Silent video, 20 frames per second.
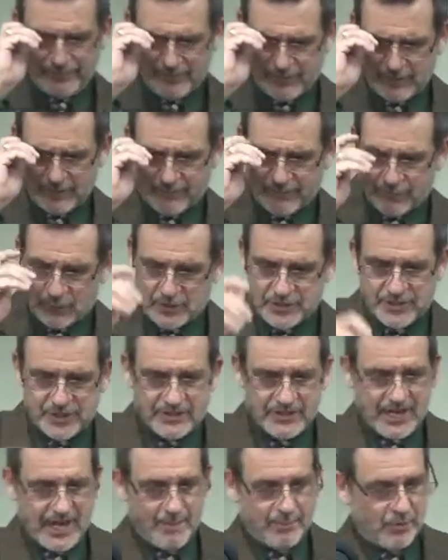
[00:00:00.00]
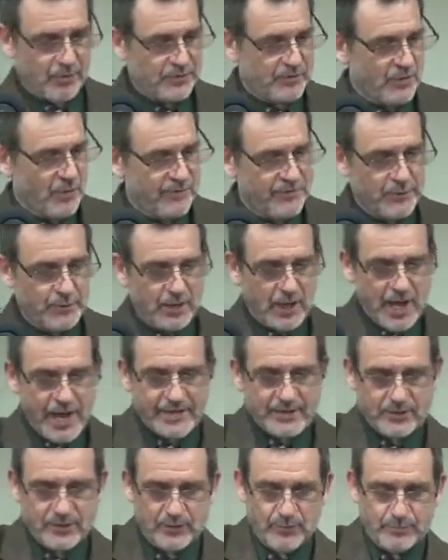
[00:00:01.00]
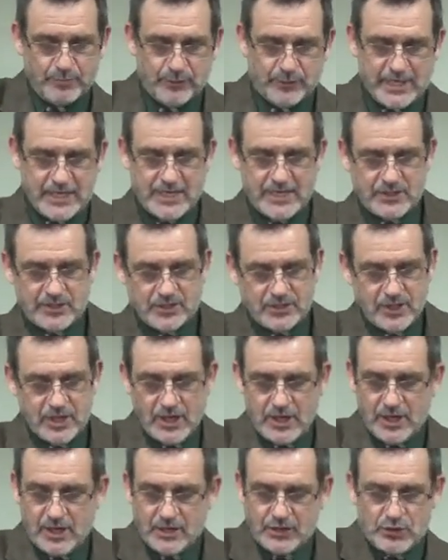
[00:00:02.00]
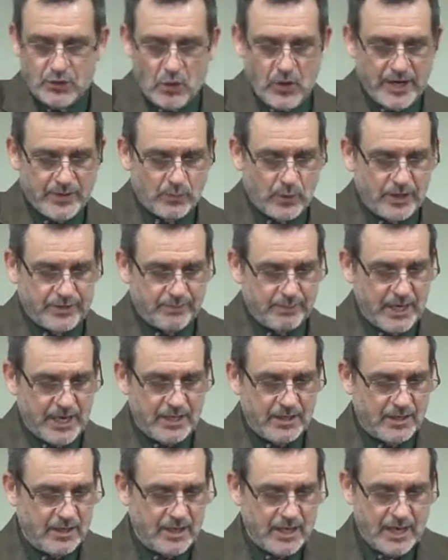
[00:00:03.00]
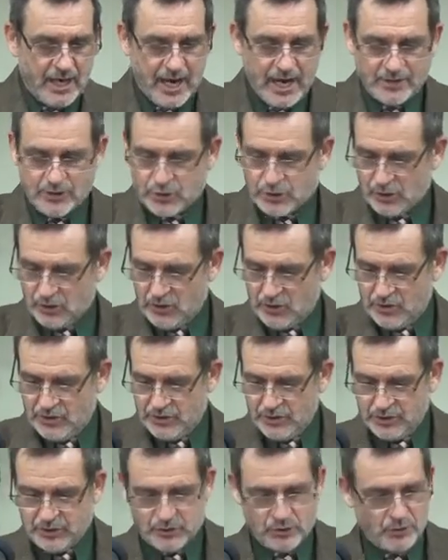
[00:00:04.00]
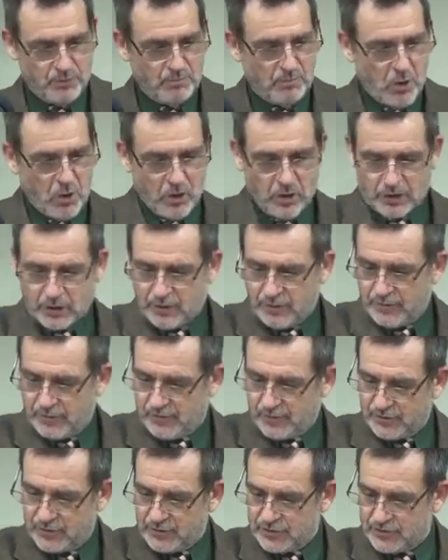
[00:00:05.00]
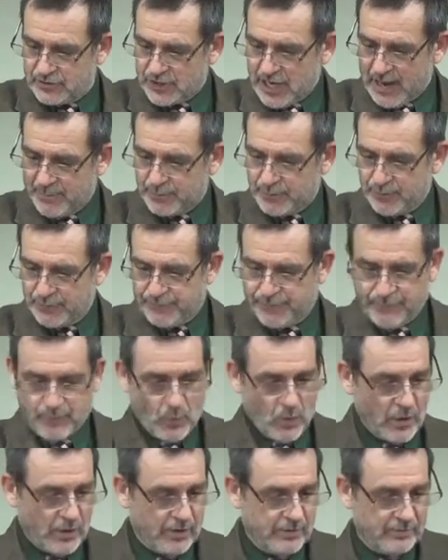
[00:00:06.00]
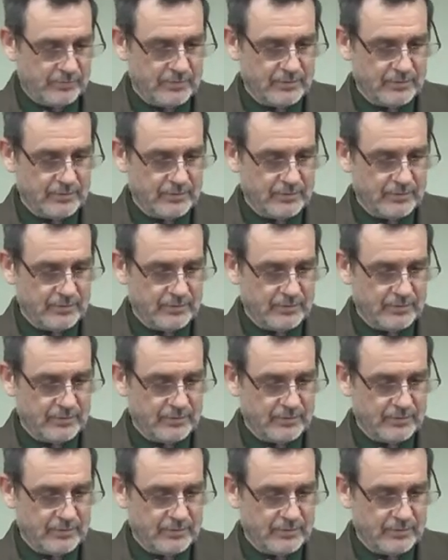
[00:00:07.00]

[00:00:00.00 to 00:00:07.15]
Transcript: the first example. So, if you'd like to, please join with me and turn to Mark chapter 4.